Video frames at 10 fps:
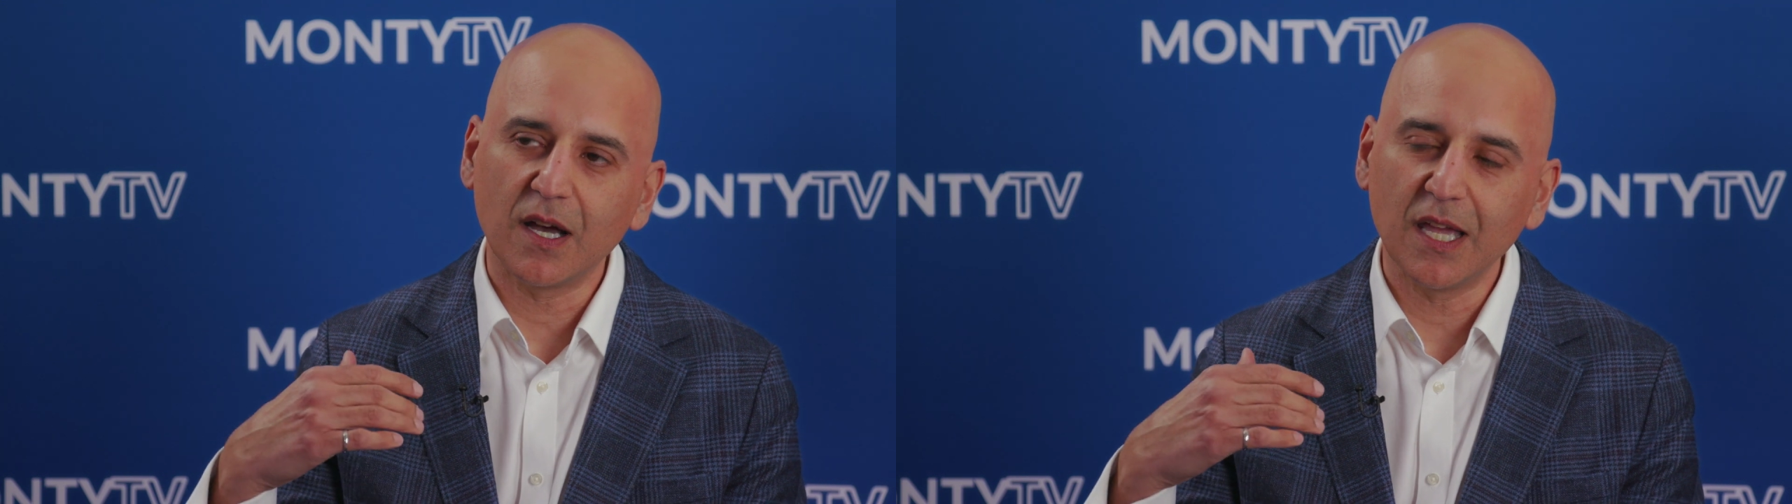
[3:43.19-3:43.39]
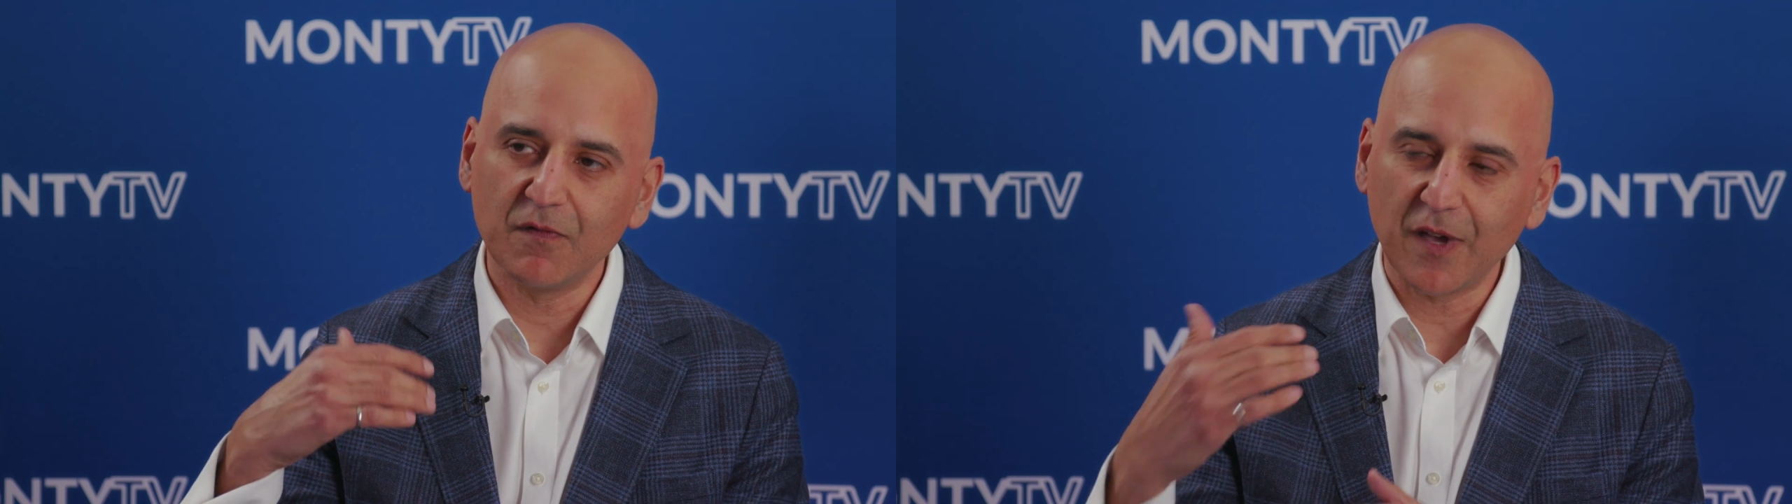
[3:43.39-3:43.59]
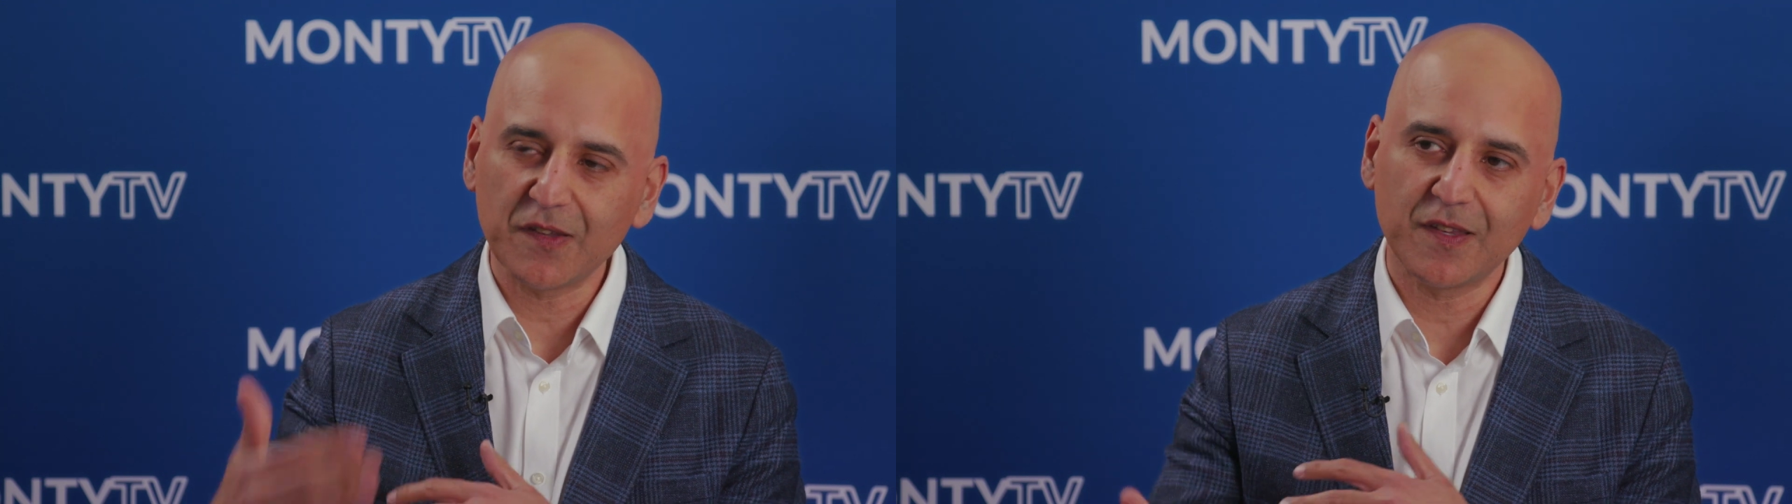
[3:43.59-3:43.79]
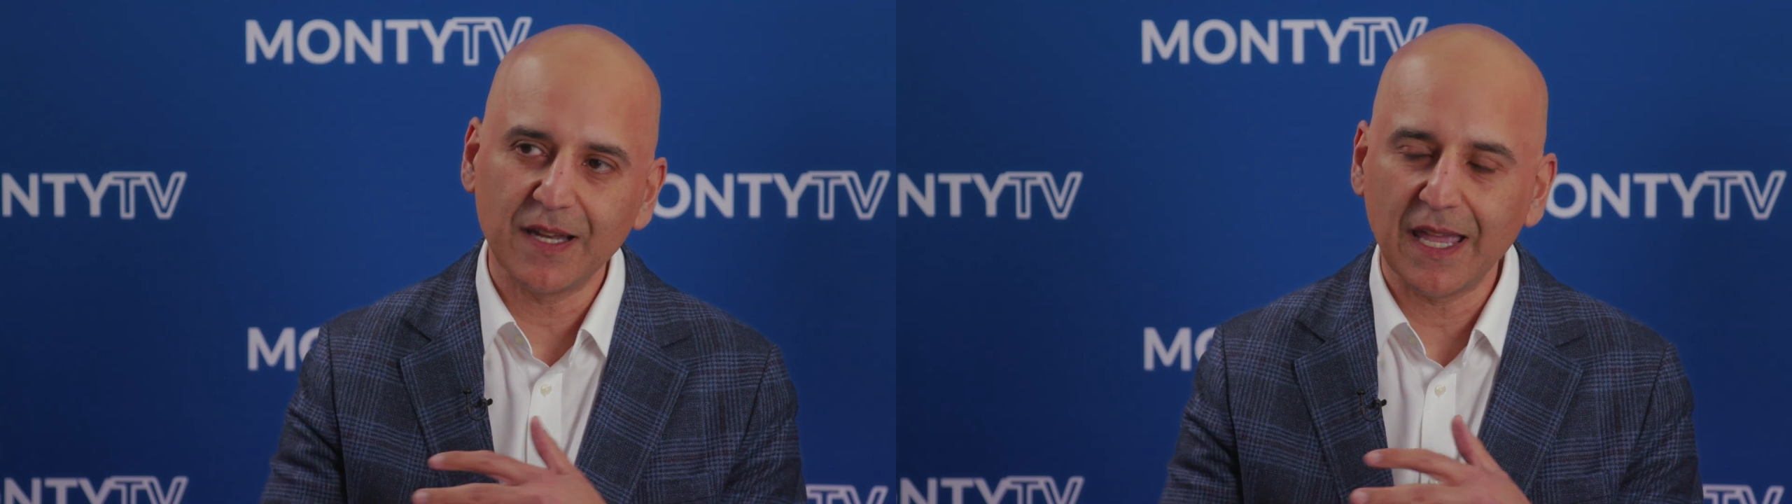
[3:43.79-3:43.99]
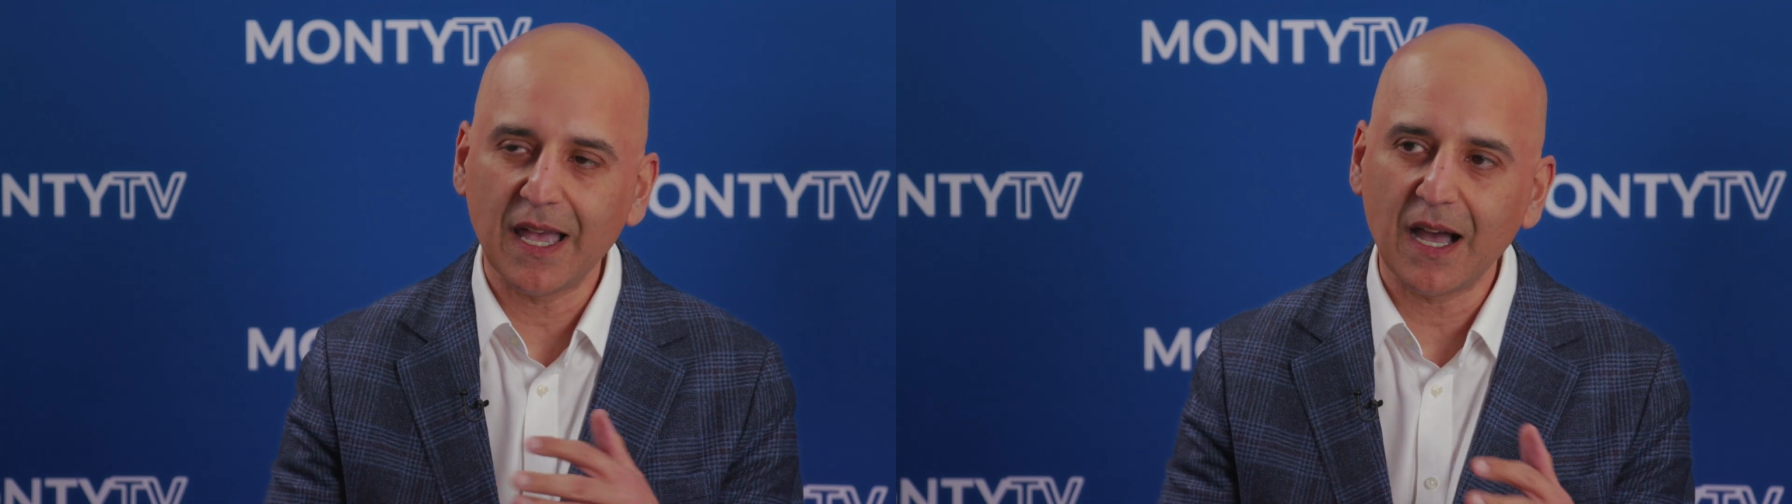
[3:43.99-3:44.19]
invest
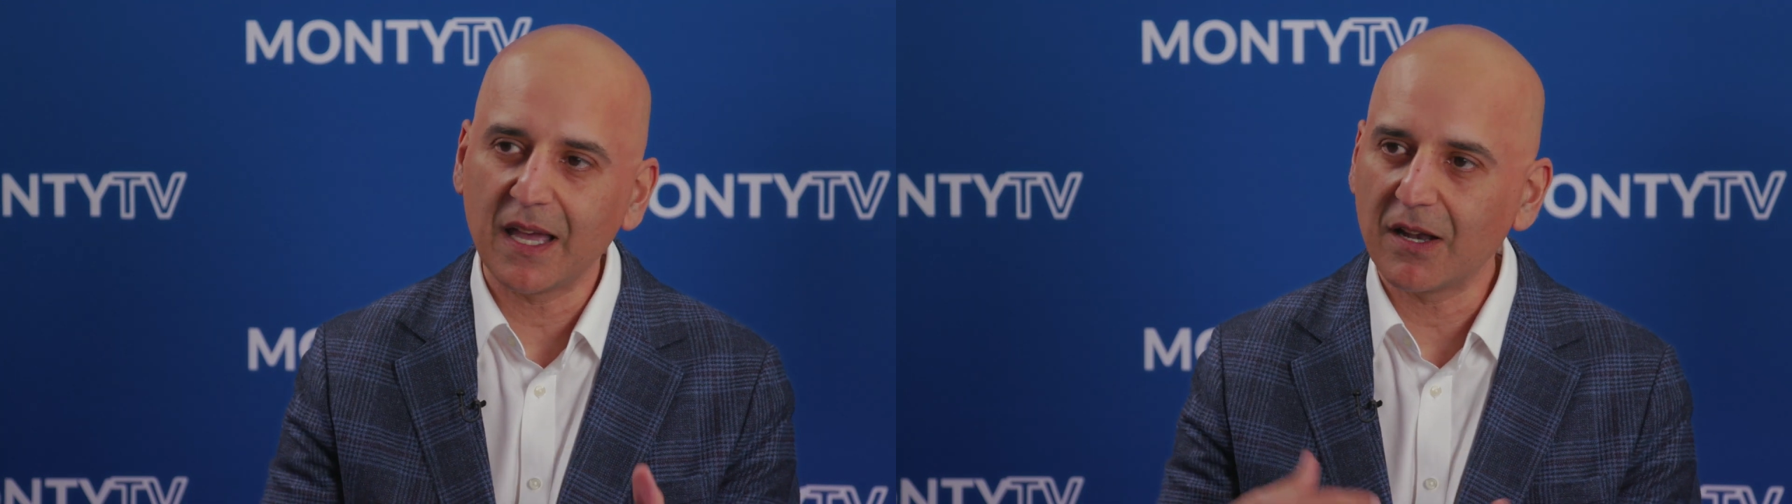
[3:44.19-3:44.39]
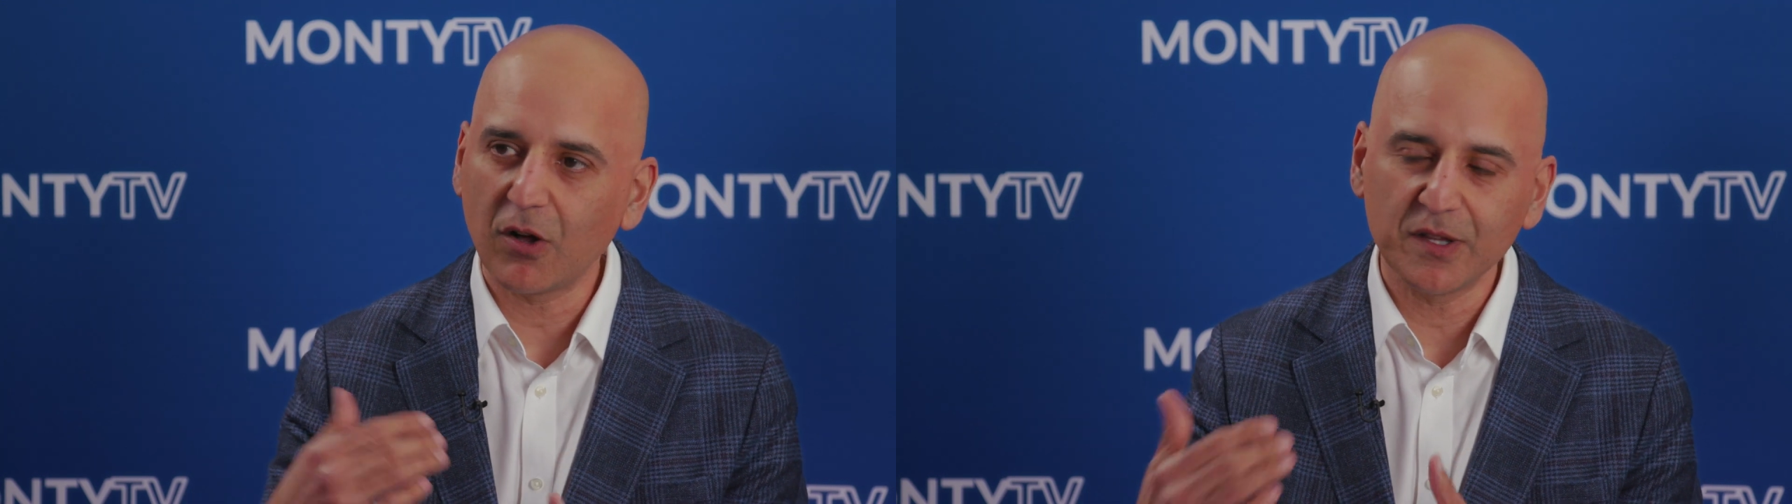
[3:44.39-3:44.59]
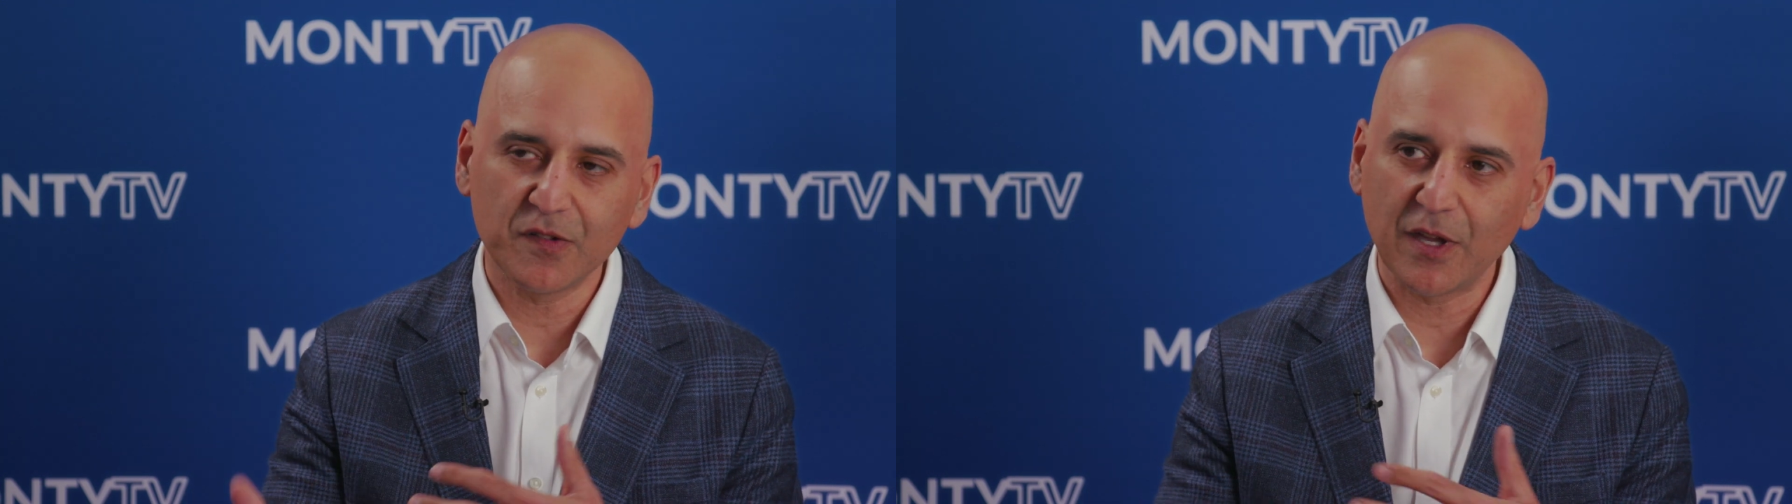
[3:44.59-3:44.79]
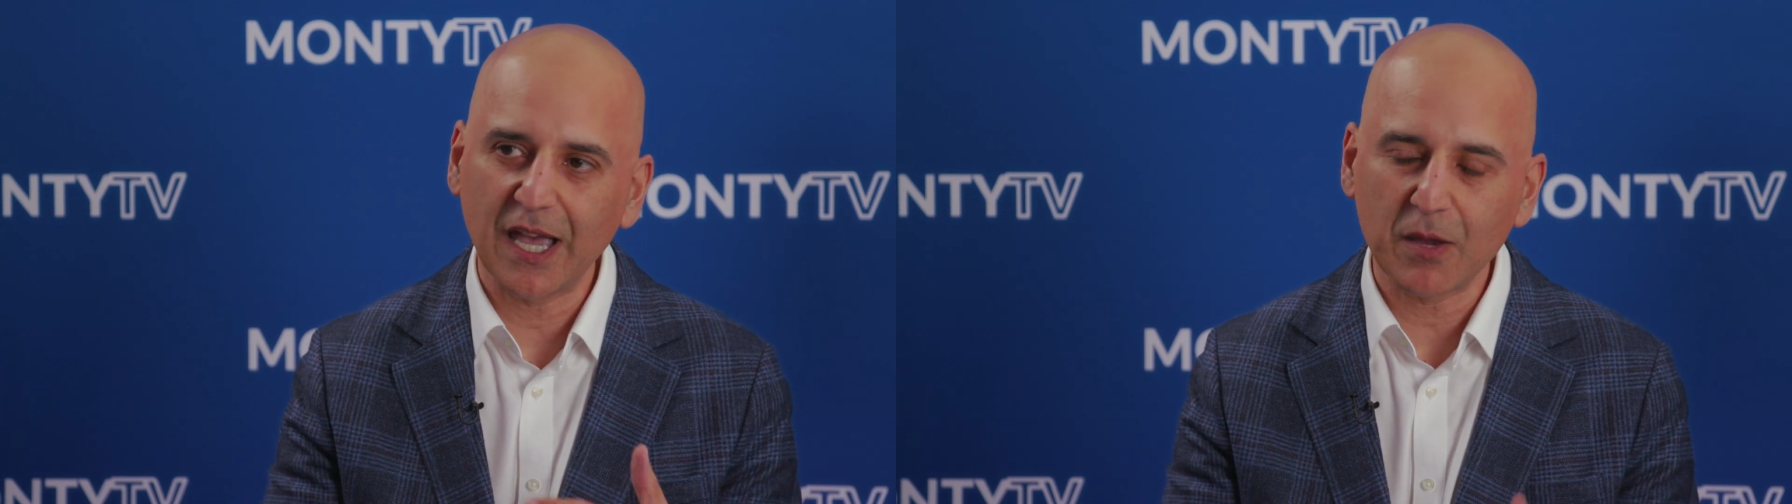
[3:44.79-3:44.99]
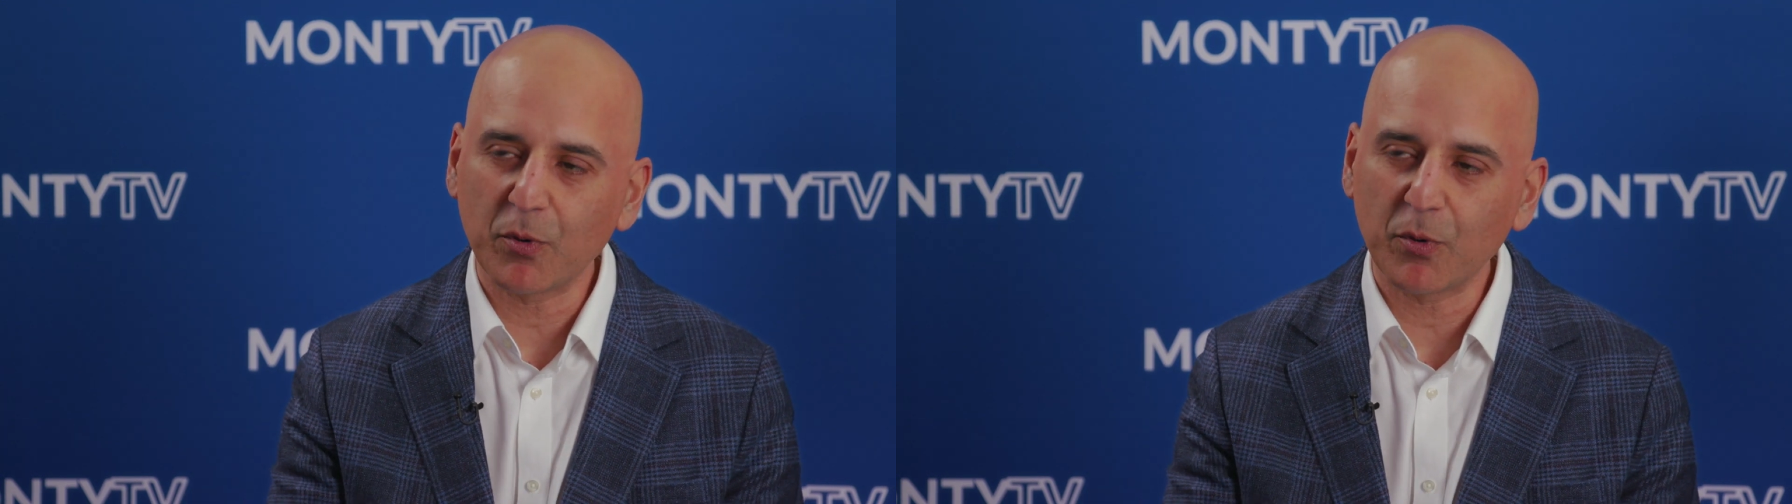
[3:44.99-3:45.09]
in AI and all these AI